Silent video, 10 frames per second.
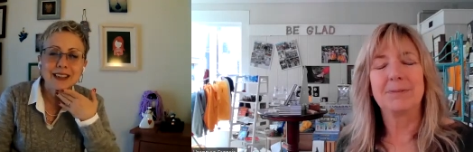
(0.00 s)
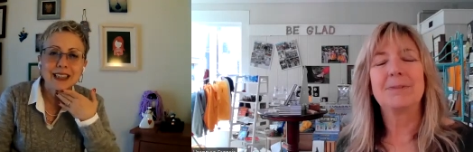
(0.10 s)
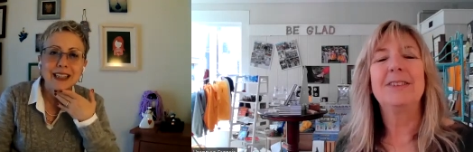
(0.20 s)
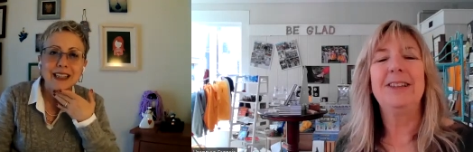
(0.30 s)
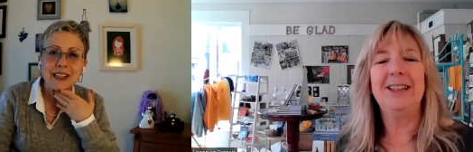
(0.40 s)

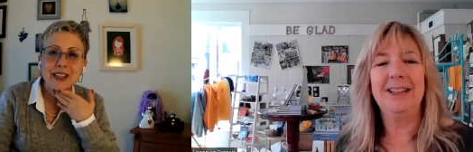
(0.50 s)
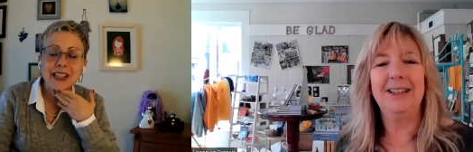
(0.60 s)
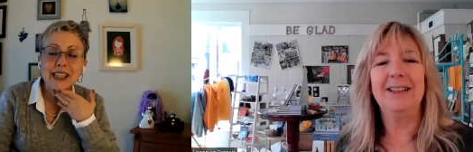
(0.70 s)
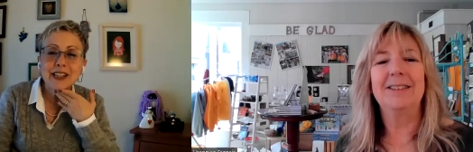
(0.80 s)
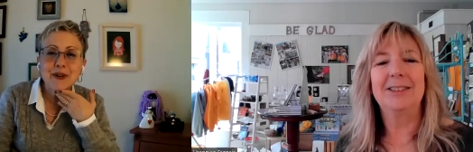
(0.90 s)
Speaker 1: She yeah.
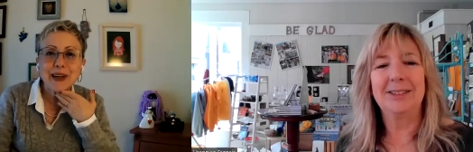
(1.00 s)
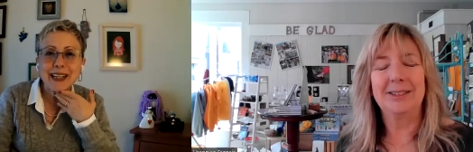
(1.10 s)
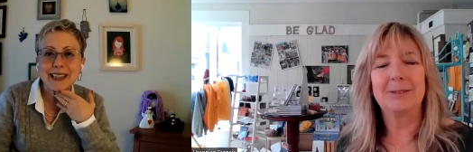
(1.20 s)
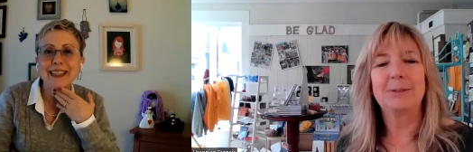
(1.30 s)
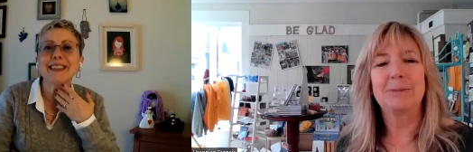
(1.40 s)
she is
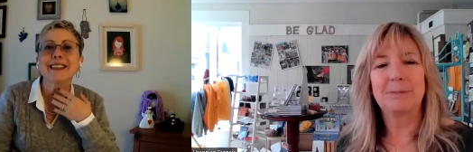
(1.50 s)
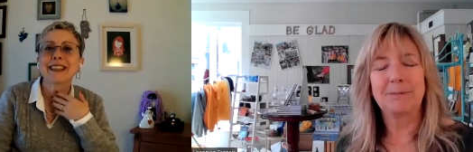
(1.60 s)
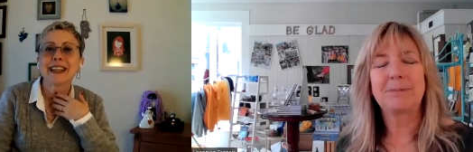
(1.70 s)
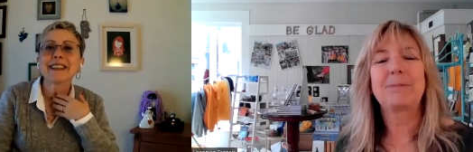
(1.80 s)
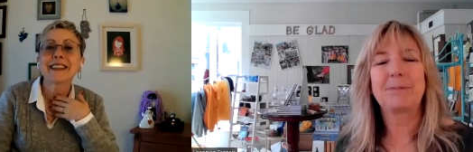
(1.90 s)
great at
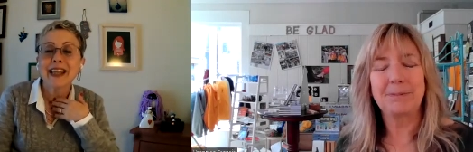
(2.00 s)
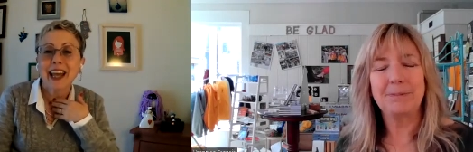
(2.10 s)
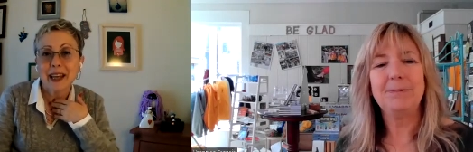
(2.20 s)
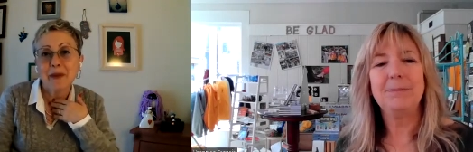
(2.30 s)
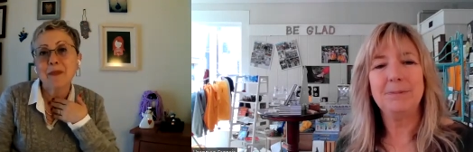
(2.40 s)
that
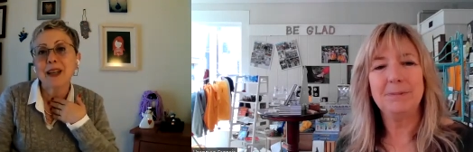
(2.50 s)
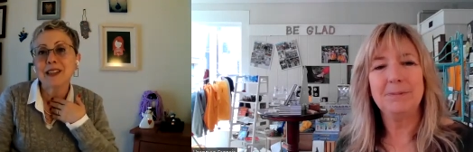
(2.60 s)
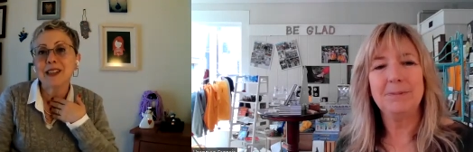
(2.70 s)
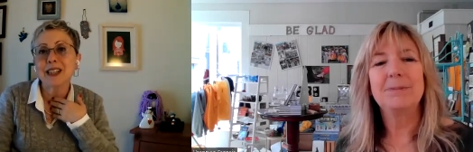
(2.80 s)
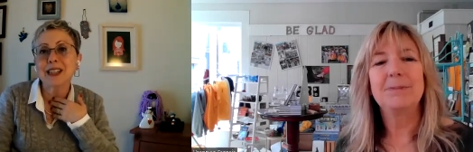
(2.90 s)
game,
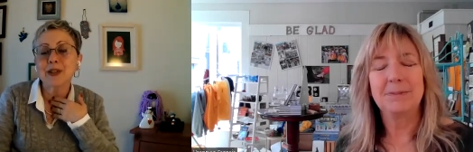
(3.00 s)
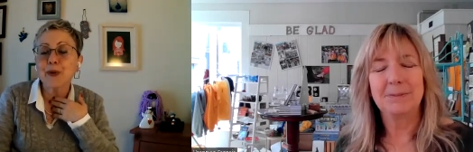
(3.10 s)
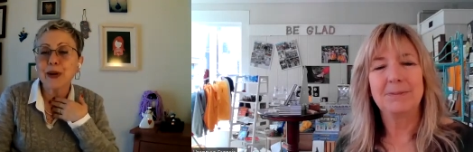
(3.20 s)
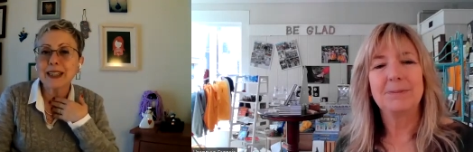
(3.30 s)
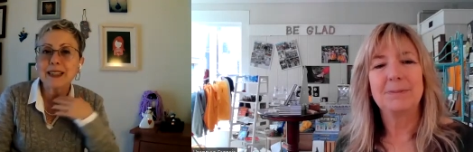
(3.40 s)
and she is
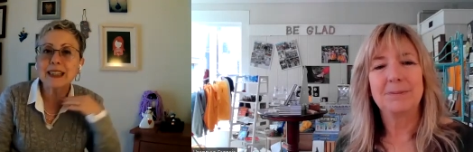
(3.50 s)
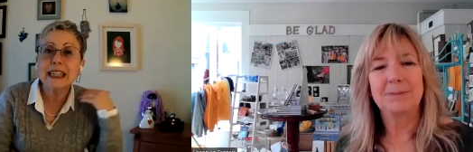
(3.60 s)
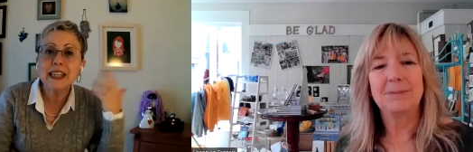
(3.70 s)
great at